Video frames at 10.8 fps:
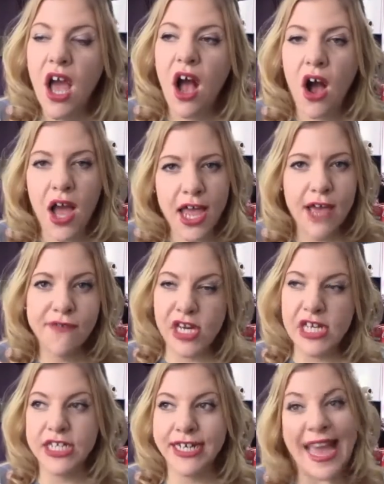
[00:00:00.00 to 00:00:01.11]
I have only
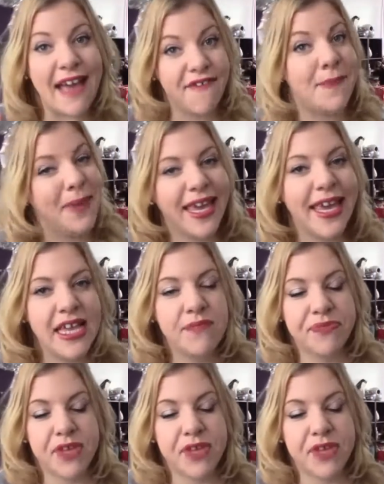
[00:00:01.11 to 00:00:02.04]
done Cafe Mickey.